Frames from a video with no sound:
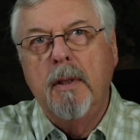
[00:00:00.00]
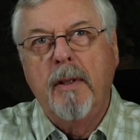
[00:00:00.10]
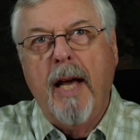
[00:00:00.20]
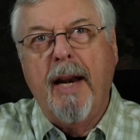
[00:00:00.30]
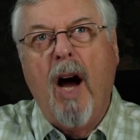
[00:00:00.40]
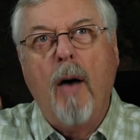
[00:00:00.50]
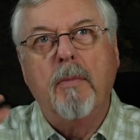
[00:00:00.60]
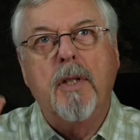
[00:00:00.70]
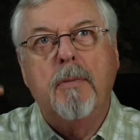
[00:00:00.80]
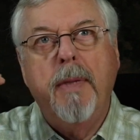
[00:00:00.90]
that
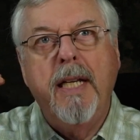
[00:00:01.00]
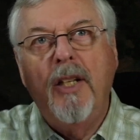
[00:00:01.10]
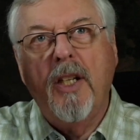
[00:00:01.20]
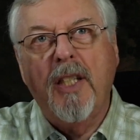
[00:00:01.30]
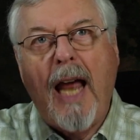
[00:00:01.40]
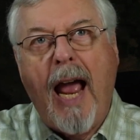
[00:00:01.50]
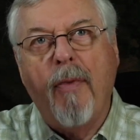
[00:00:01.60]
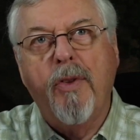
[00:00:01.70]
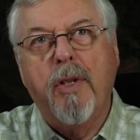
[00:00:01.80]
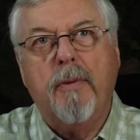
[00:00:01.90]
hump to be just at
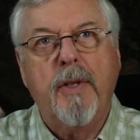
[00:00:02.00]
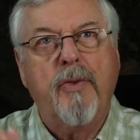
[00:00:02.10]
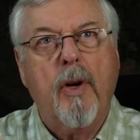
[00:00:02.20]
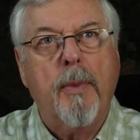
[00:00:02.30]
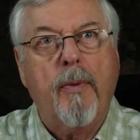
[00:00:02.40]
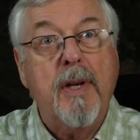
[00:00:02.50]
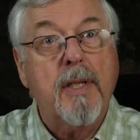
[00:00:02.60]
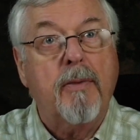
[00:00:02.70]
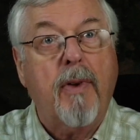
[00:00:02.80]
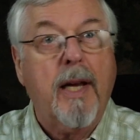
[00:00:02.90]
the surface film. The rest of
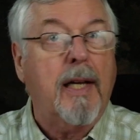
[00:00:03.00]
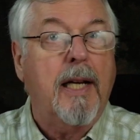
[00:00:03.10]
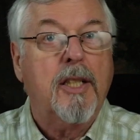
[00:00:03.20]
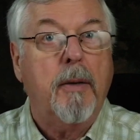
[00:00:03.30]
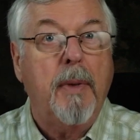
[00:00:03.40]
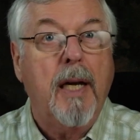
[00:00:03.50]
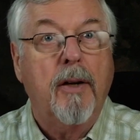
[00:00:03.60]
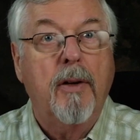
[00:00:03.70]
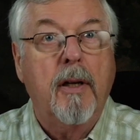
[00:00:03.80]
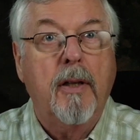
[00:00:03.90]
the fly can actually be
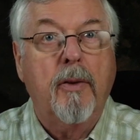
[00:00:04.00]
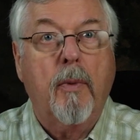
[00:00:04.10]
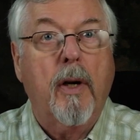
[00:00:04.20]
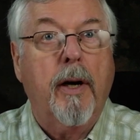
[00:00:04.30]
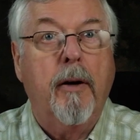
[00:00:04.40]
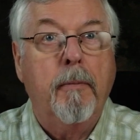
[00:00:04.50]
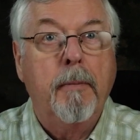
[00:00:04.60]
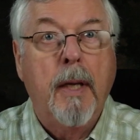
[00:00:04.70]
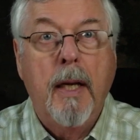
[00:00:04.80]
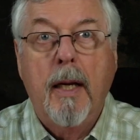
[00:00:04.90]
underneath the water,
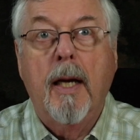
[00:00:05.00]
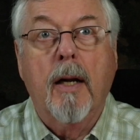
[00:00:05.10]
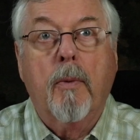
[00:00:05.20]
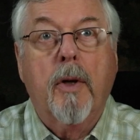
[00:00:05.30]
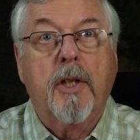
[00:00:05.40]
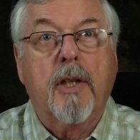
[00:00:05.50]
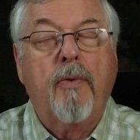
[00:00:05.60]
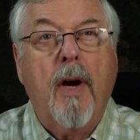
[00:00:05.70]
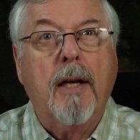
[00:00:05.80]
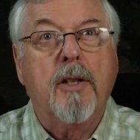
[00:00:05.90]
and it'll work just
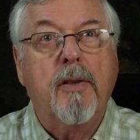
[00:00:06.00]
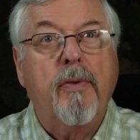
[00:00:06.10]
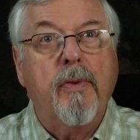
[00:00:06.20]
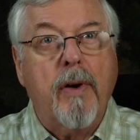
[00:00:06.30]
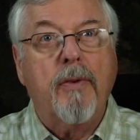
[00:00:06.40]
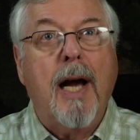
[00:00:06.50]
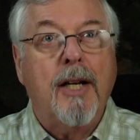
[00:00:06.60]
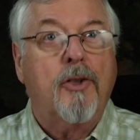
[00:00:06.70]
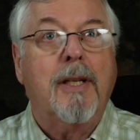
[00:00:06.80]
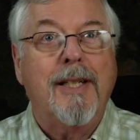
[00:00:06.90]
fine. Because if you've ever
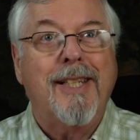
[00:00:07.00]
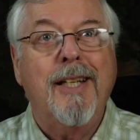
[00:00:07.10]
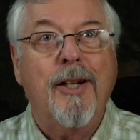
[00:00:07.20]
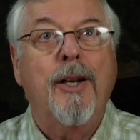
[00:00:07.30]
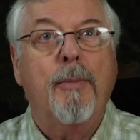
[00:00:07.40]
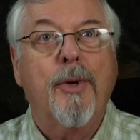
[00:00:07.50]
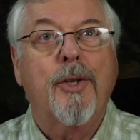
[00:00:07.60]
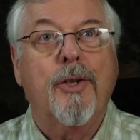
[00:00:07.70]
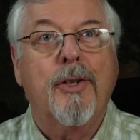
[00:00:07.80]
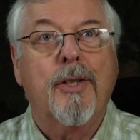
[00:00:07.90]
actually seen an
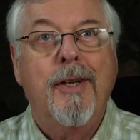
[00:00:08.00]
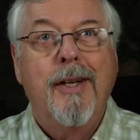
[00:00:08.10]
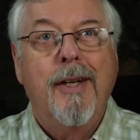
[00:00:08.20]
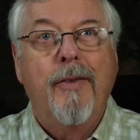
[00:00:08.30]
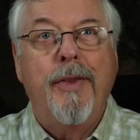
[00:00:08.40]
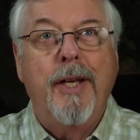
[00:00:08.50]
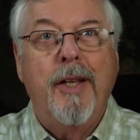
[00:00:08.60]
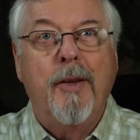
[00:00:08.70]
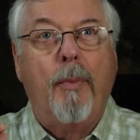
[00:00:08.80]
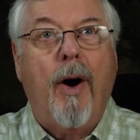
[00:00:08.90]
emergence, the
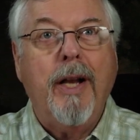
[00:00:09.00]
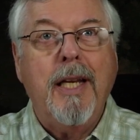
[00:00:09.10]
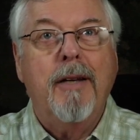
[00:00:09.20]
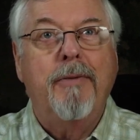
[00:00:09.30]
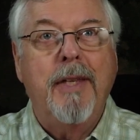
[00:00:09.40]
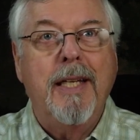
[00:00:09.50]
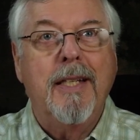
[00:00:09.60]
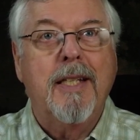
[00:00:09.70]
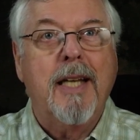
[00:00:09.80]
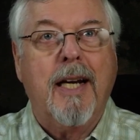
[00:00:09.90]
body of the
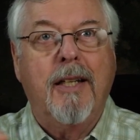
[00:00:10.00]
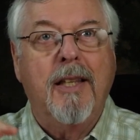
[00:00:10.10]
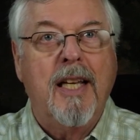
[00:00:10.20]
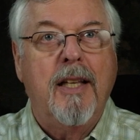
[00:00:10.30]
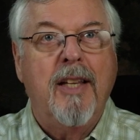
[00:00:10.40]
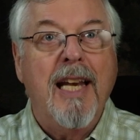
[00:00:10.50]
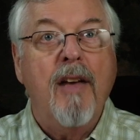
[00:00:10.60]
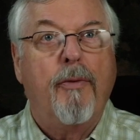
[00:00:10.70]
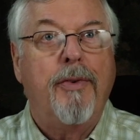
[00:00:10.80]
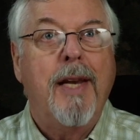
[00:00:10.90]
insect, the
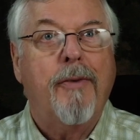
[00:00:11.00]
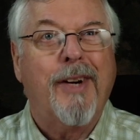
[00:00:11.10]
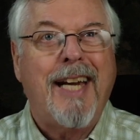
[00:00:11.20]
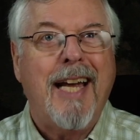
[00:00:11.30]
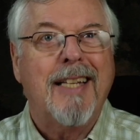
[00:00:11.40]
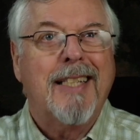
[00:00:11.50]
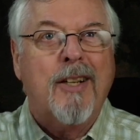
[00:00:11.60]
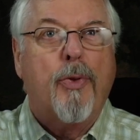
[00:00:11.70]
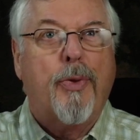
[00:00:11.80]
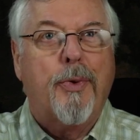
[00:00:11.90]
nymph, never gets
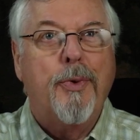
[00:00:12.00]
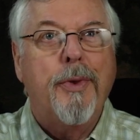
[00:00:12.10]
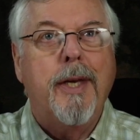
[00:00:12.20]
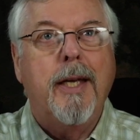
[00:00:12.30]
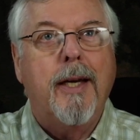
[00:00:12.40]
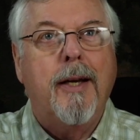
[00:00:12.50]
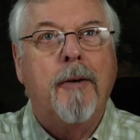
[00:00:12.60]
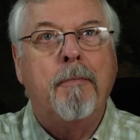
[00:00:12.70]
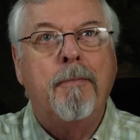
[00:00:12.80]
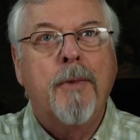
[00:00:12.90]
through the
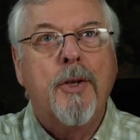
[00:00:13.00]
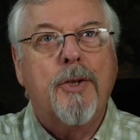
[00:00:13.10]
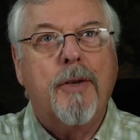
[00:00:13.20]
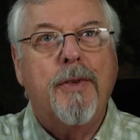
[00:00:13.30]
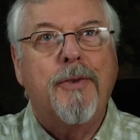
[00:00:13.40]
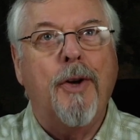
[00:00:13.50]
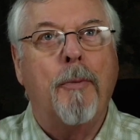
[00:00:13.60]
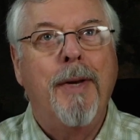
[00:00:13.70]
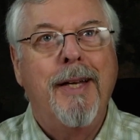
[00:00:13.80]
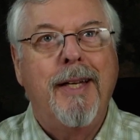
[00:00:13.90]
surface film.
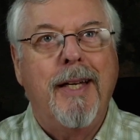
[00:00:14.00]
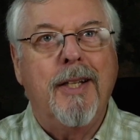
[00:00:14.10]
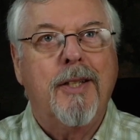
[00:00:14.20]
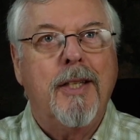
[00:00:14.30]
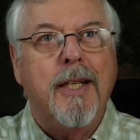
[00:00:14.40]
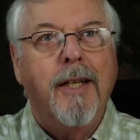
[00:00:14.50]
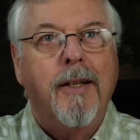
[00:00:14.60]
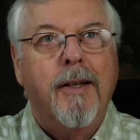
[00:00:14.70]
It's the